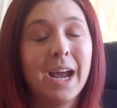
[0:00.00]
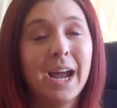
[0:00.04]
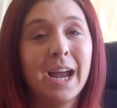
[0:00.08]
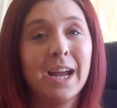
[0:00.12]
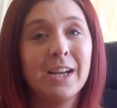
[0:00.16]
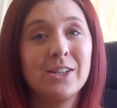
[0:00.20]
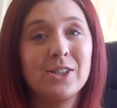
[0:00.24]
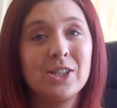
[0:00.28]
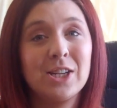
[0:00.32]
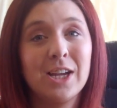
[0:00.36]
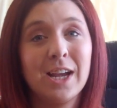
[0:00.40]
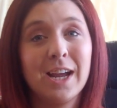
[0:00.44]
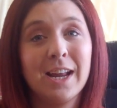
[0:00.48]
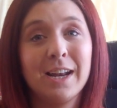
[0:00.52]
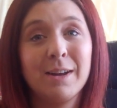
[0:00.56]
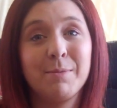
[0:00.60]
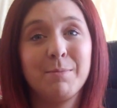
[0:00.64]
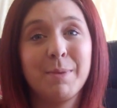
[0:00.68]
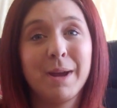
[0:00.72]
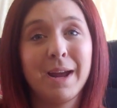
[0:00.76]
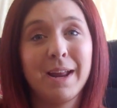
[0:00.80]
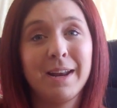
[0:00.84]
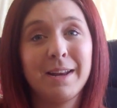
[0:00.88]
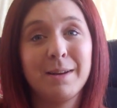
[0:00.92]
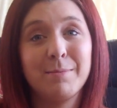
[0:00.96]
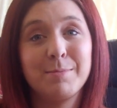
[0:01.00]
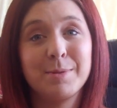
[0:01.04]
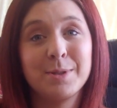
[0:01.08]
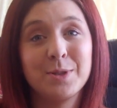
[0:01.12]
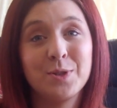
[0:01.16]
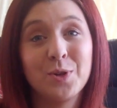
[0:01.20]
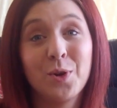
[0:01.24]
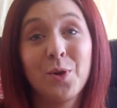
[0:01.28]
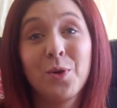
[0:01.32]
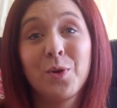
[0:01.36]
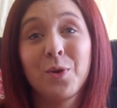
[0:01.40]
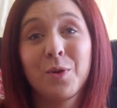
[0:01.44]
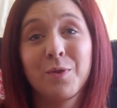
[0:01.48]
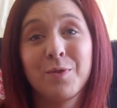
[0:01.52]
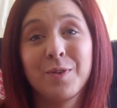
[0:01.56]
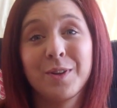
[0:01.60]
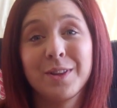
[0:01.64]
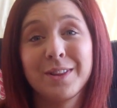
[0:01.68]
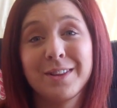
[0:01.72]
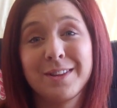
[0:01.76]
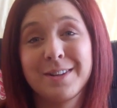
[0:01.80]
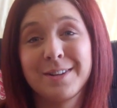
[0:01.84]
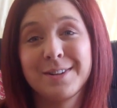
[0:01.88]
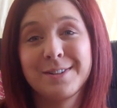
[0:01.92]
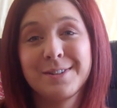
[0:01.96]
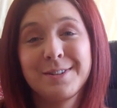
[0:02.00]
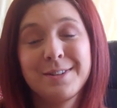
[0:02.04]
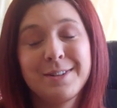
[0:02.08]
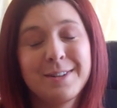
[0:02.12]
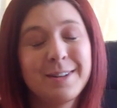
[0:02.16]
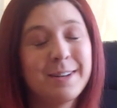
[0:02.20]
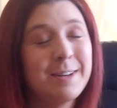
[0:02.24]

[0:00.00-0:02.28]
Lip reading: Actually had a bad episode of it